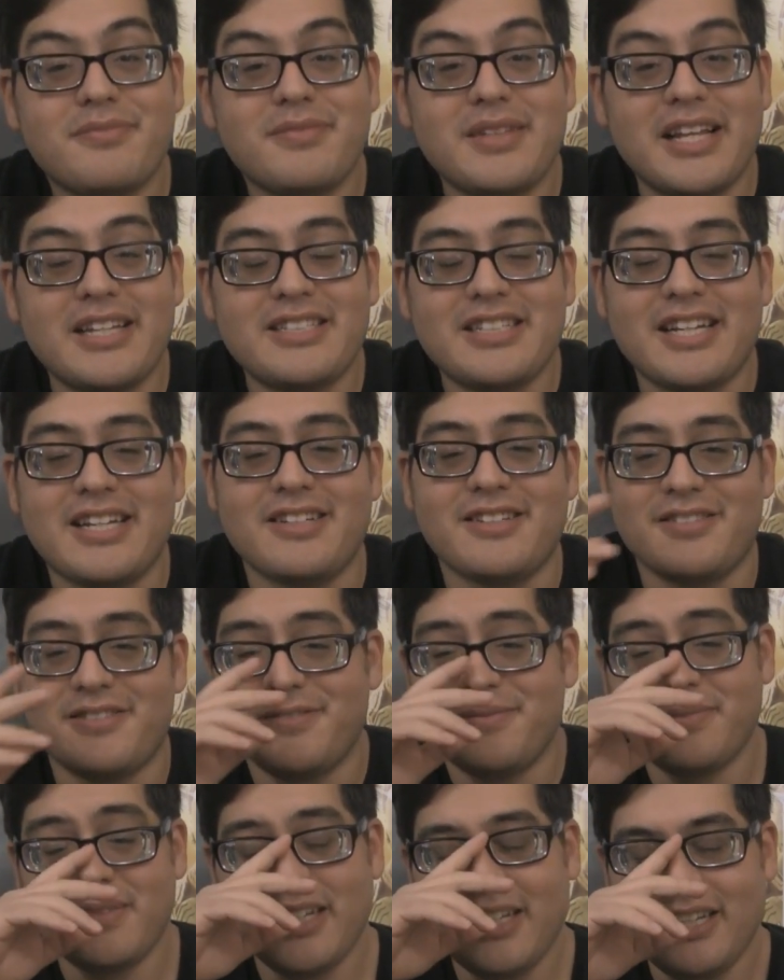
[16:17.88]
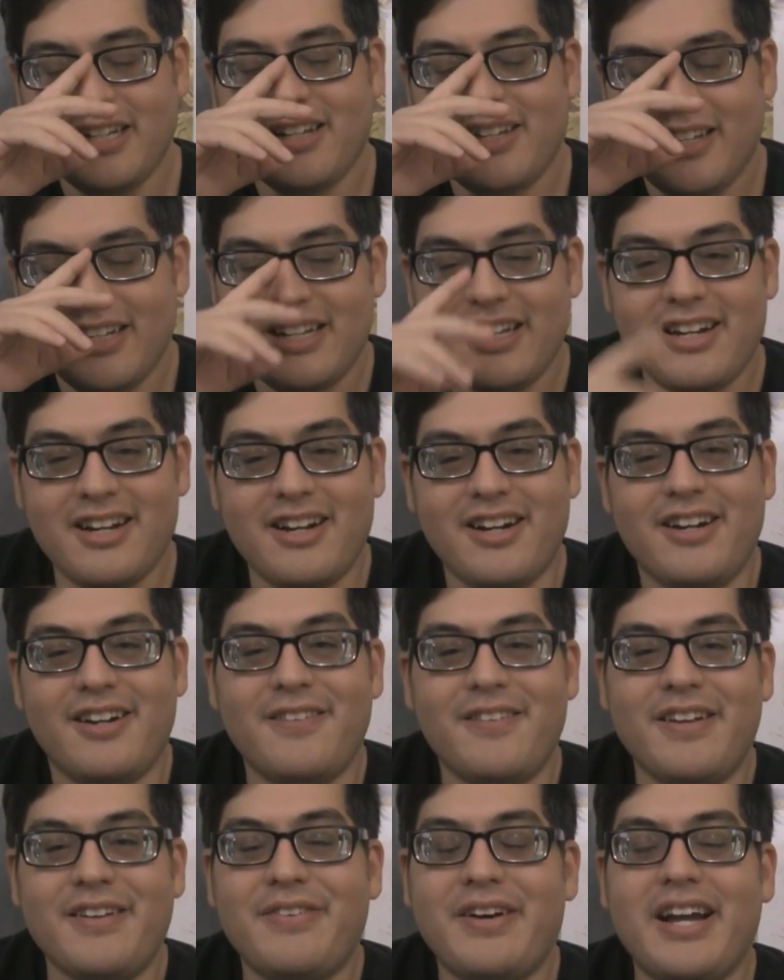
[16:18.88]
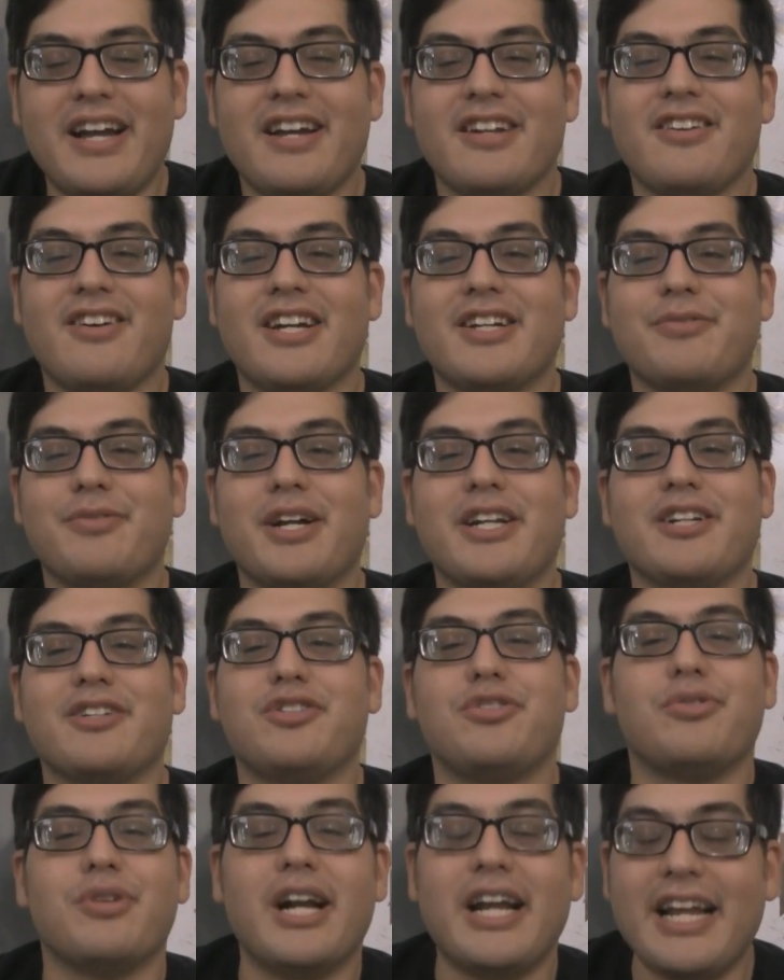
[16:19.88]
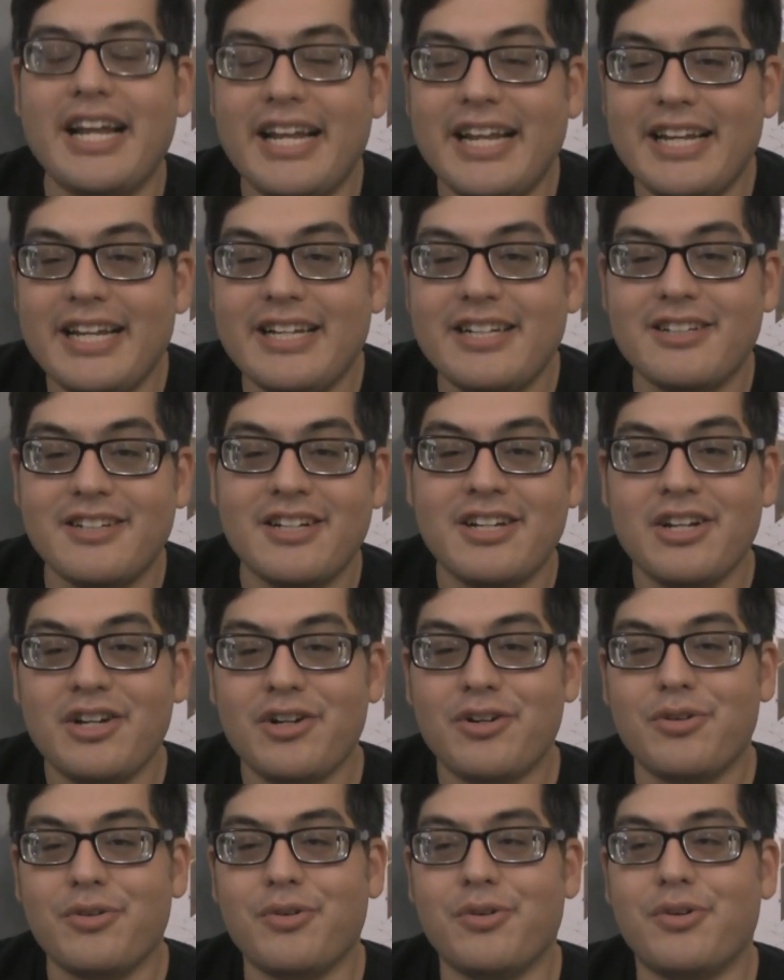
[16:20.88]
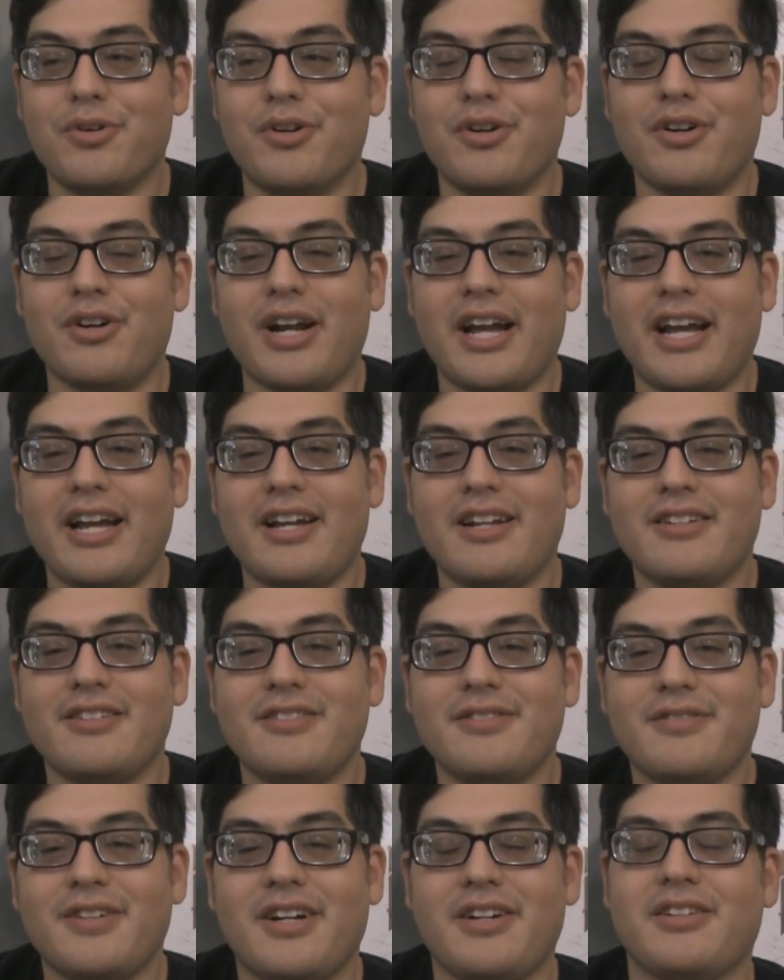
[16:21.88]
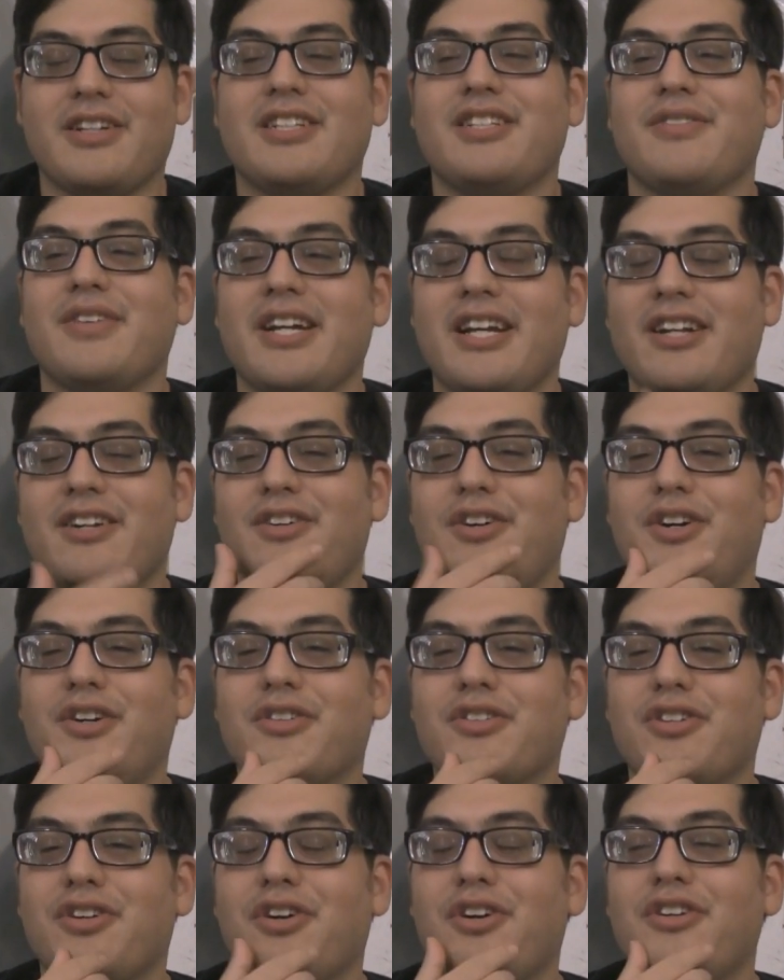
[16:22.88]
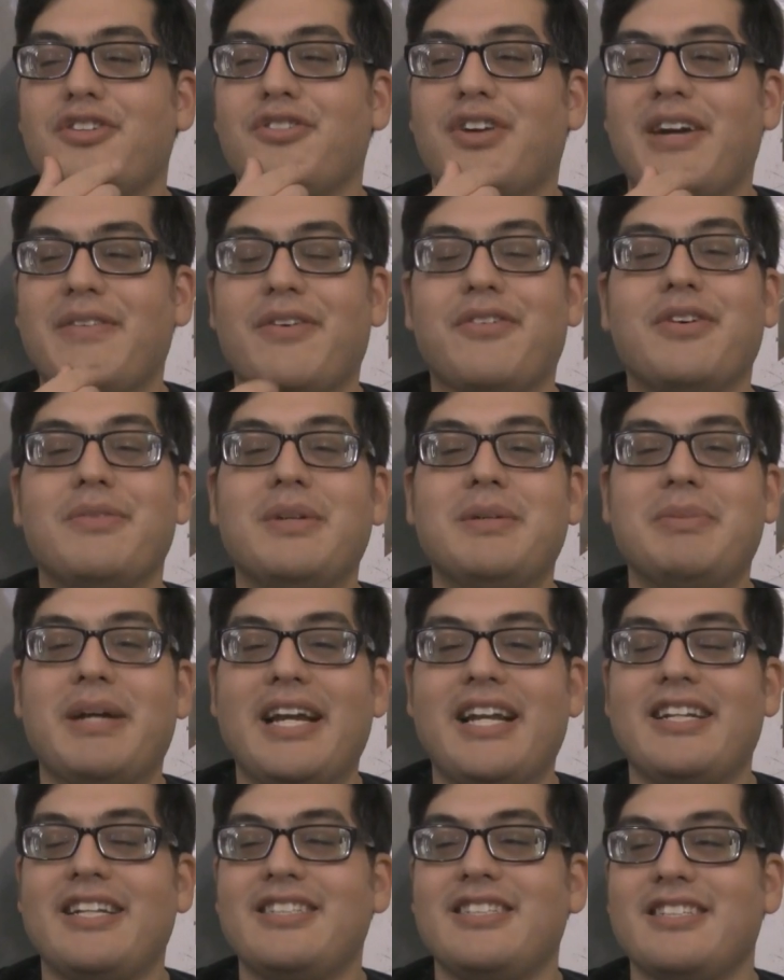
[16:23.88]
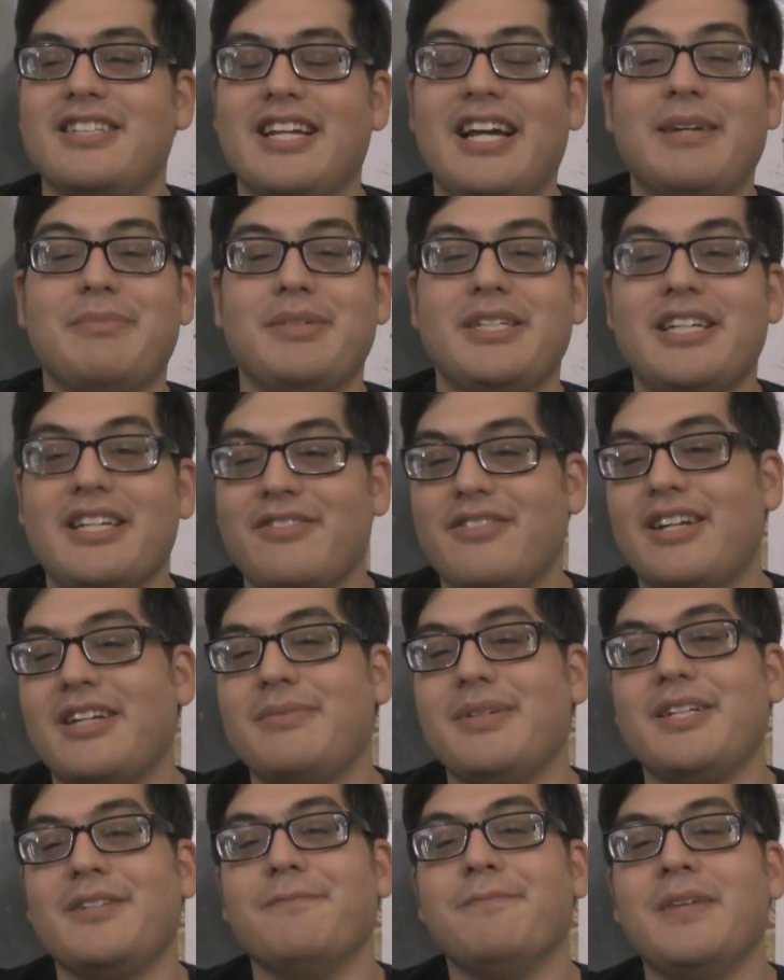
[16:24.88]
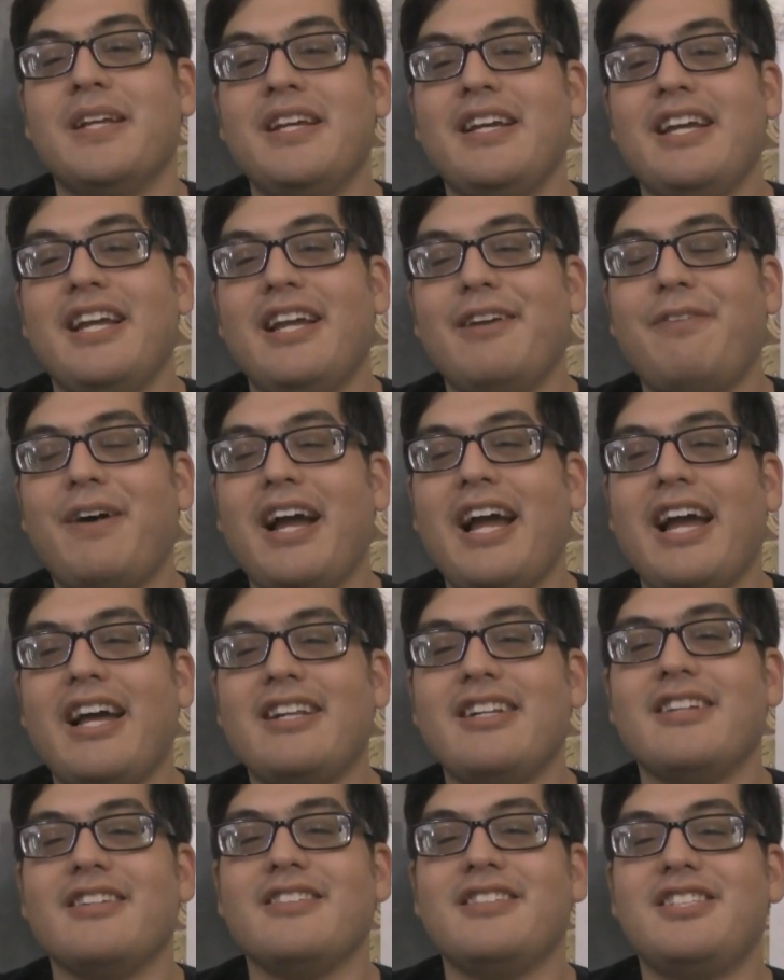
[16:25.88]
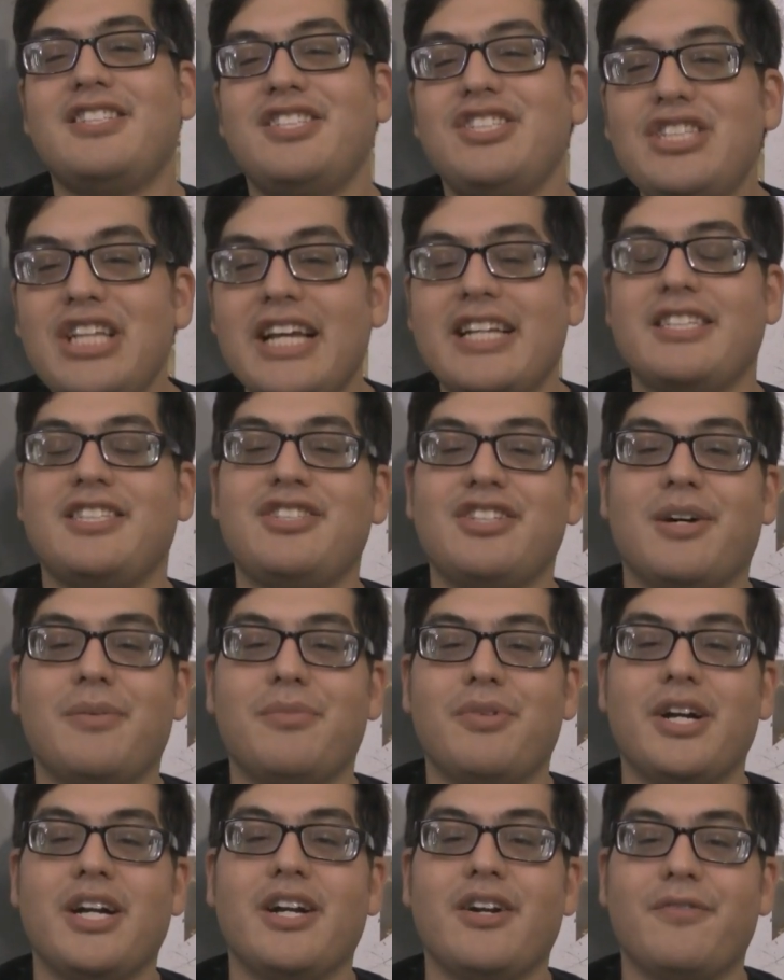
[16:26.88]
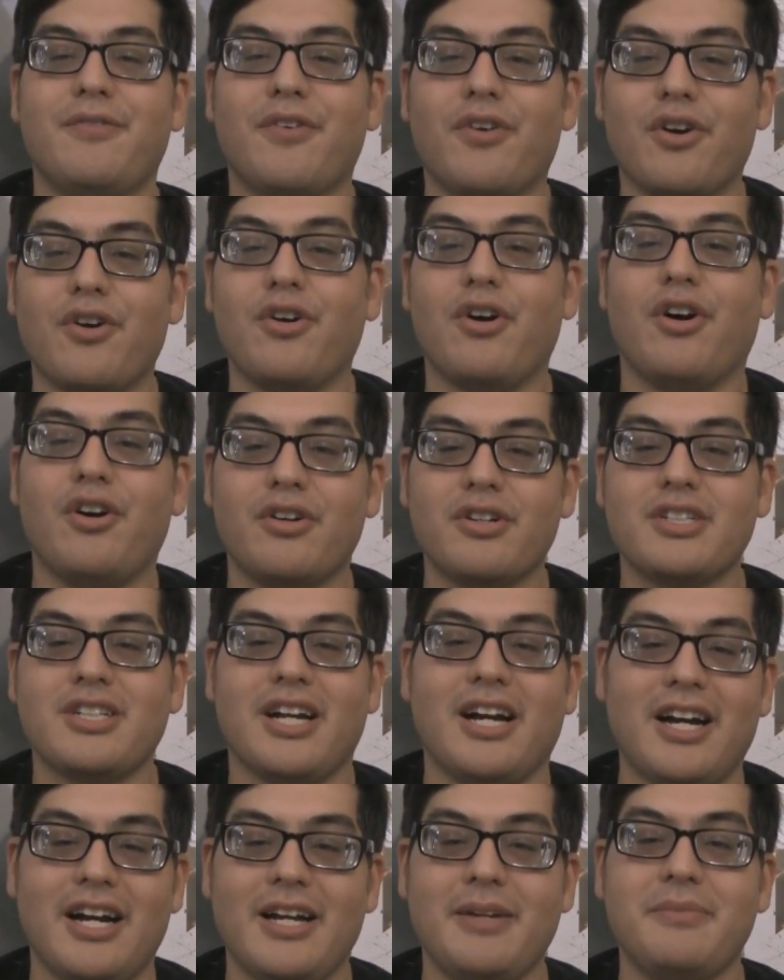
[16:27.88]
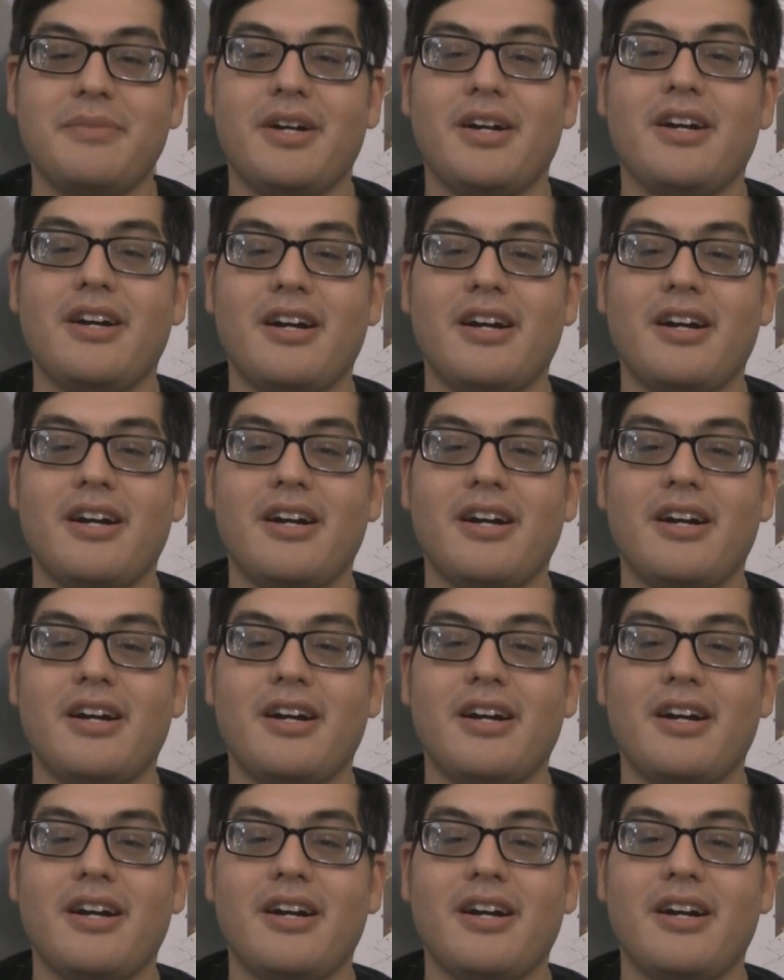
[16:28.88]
That's it. If I had to, like, ride a train or had, well, I guess if I had a long car drive, I wouldn't be paying attention to that. But you get what I mean. If I had to sit somewhere for a long time,